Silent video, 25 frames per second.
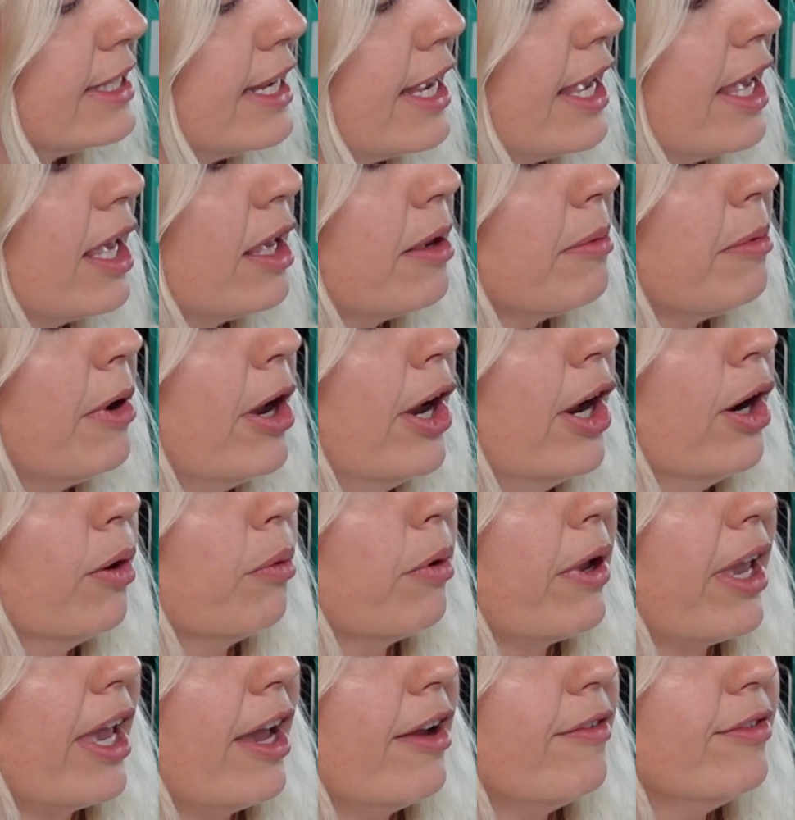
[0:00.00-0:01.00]
name,
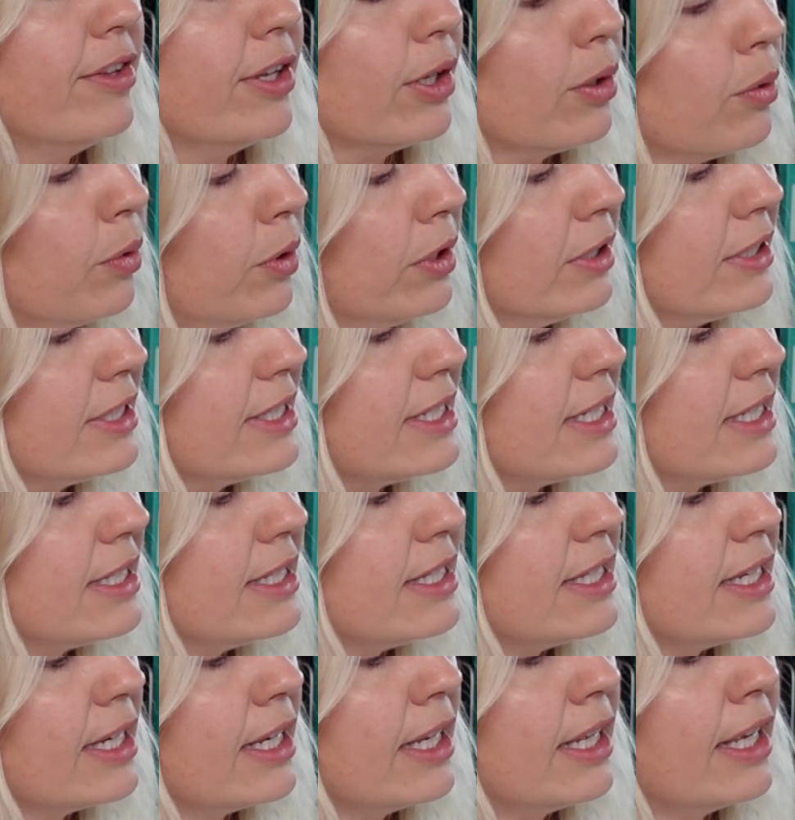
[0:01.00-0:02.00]
we have the
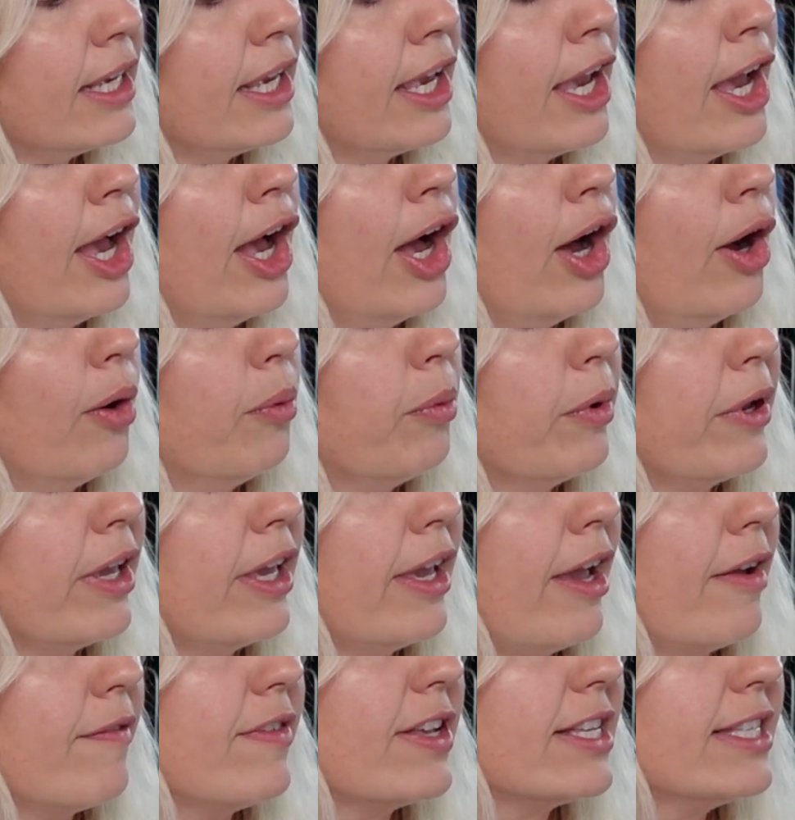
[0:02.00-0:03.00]
quantity, we
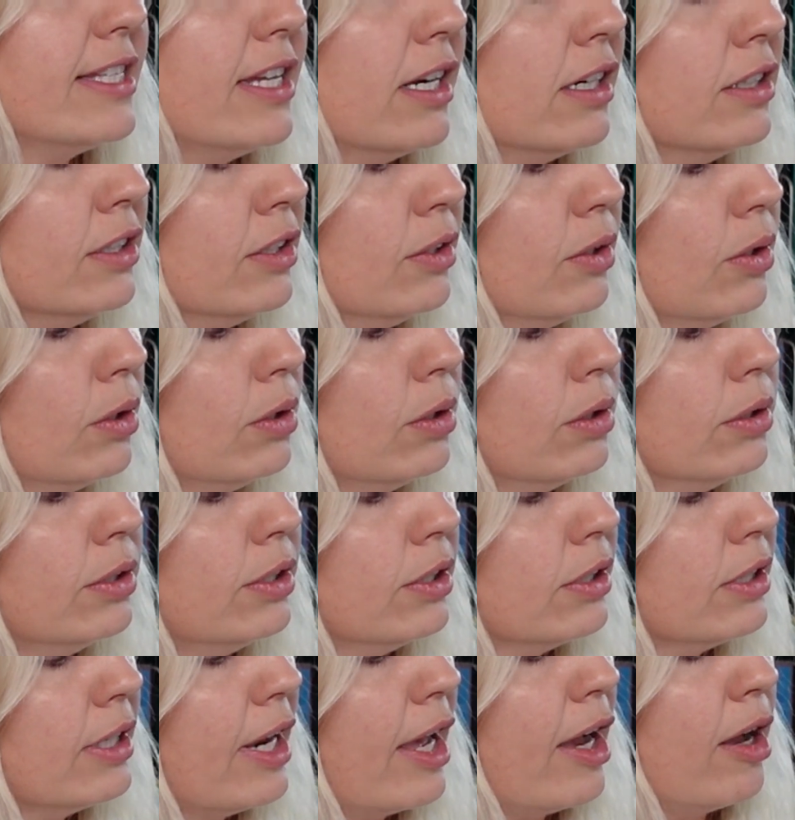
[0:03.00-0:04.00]
have external
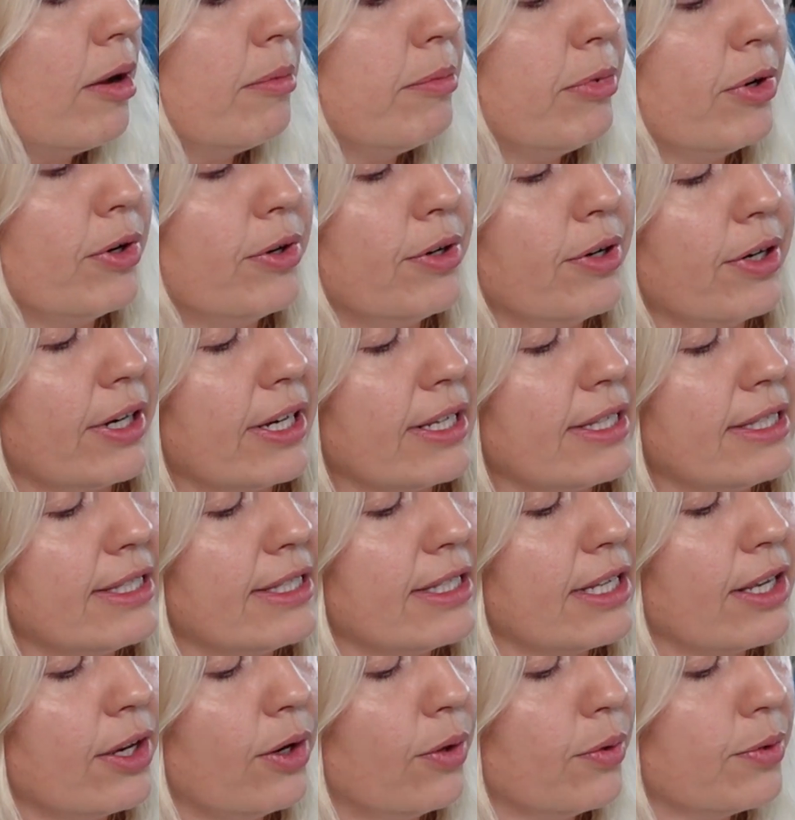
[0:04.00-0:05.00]
order number, you can
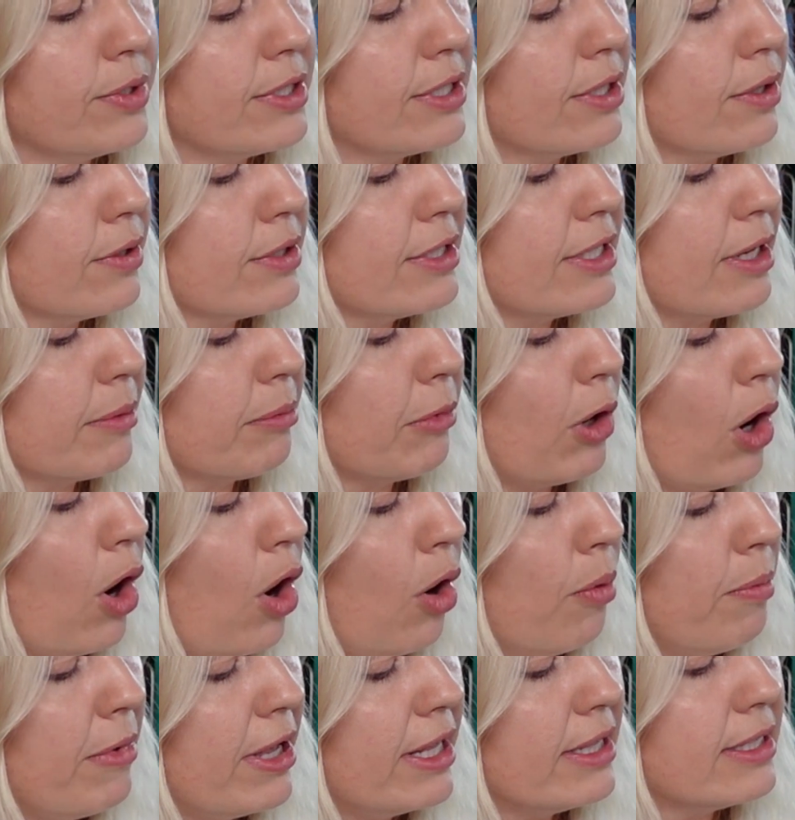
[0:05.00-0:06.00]
see also some
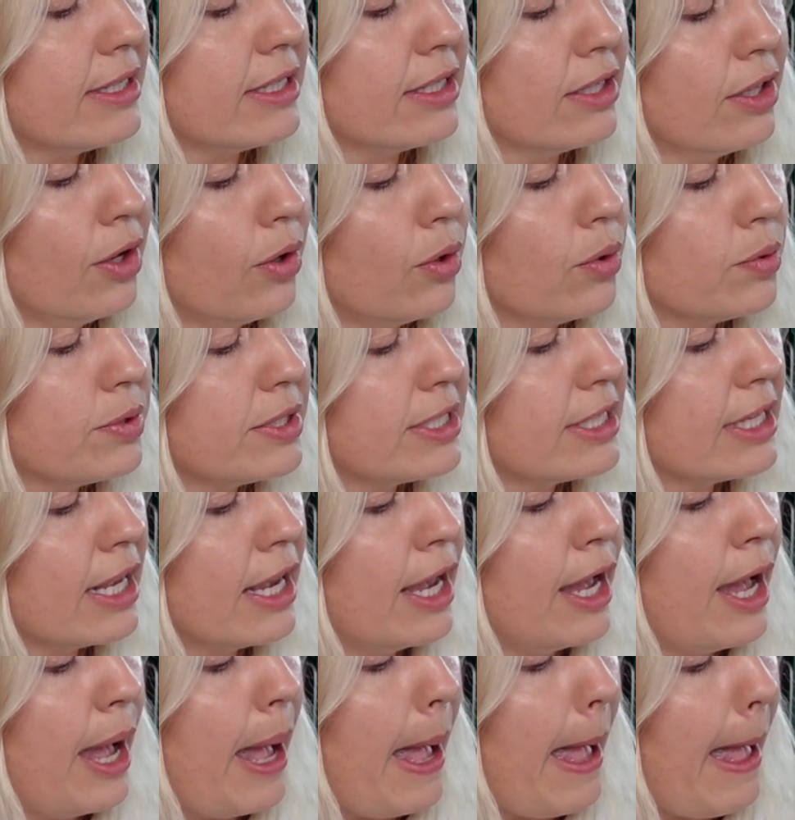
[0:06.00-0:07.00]
comments, notes,
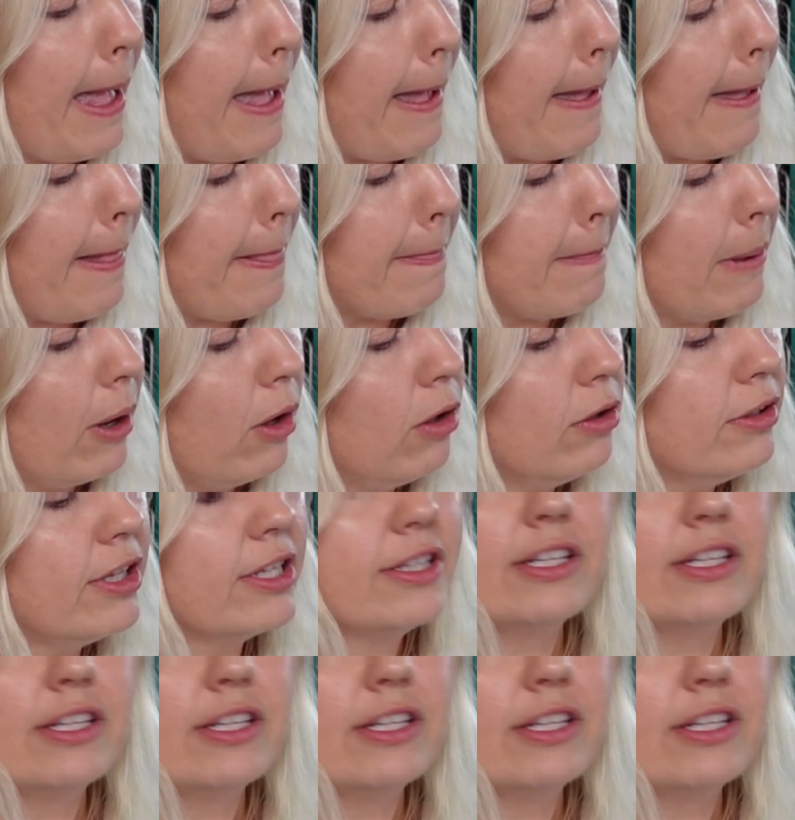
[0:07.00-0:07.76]
all the